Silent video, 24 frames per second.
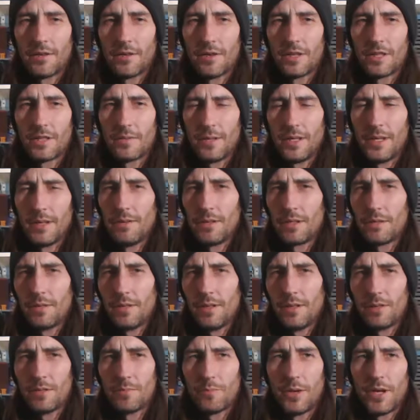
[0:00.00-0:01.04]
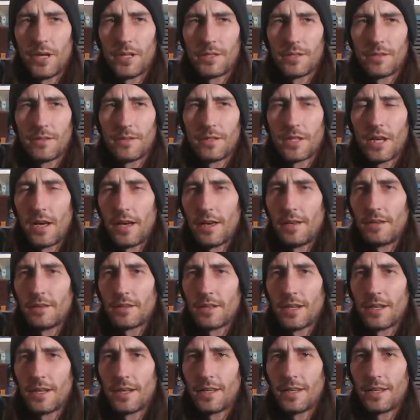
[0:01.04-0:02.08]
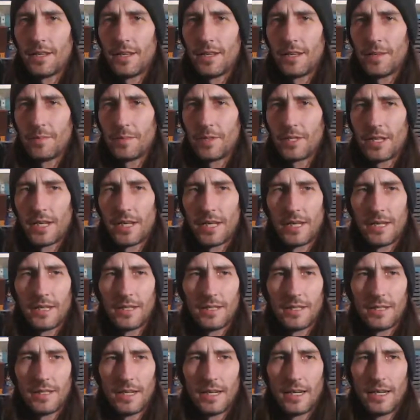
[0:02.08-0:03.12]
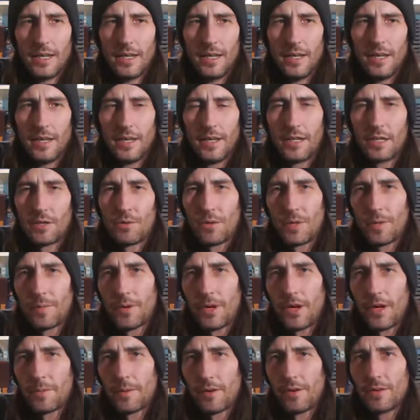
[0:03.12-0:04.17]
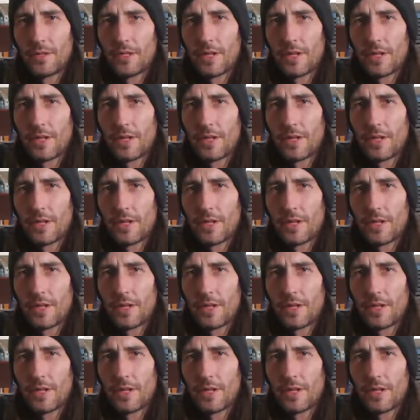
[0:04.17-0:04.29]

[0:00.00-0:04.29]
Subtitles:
Crush, but, you know, it's one of those puzzle tile kind of games, and it's really popular.